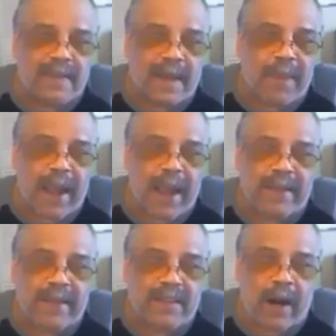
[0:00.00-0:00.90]
somebody
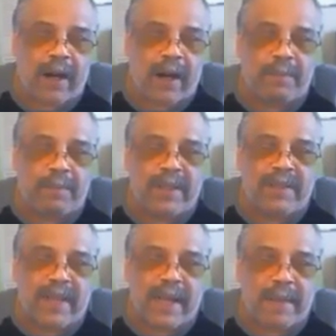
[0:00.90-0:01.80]
that started a
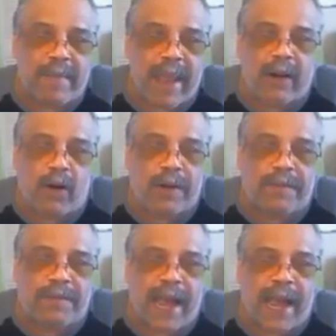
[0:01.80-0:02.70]
business and they made only
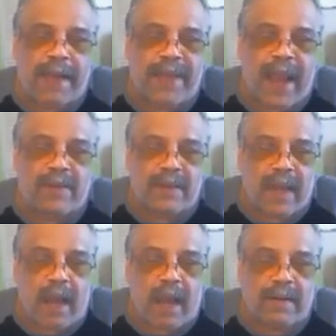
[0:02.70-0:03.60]

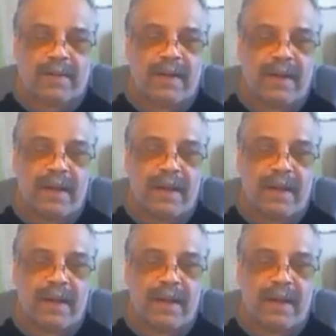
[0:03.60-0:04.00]
$5,000